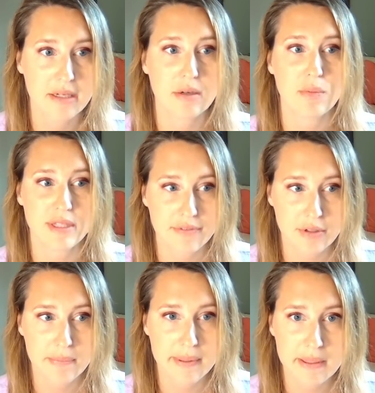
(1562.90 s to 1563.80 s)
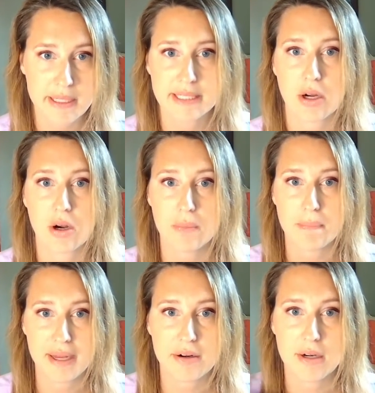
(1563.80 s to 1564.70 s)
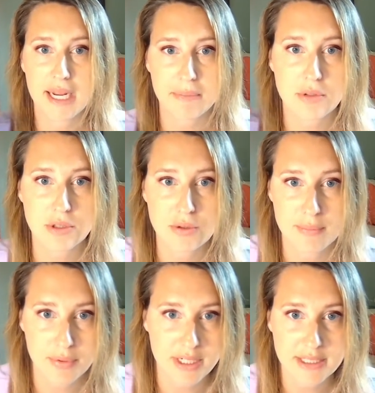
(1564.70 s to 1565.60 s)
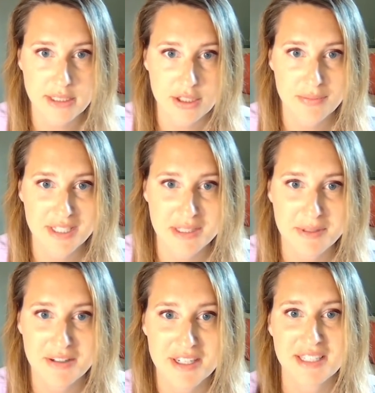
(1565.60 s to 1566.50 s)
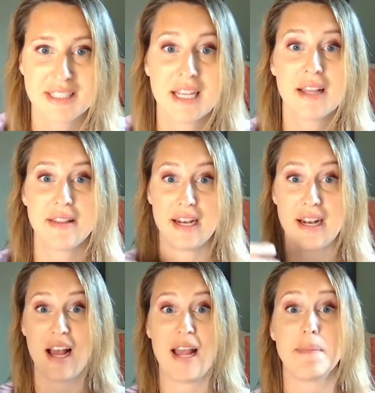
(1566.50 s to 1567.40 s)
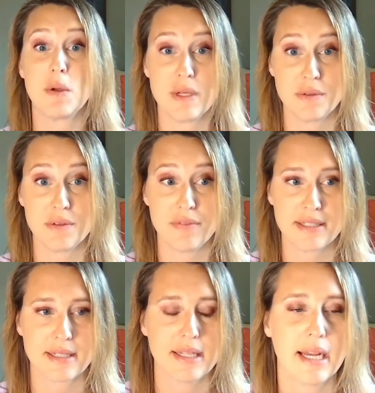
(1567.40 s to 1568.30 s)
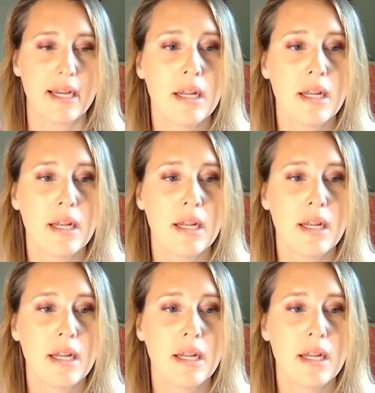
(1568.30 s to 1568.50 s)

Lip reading: with different abilities are better able to embrace their human experience, then I'm going to invest in that.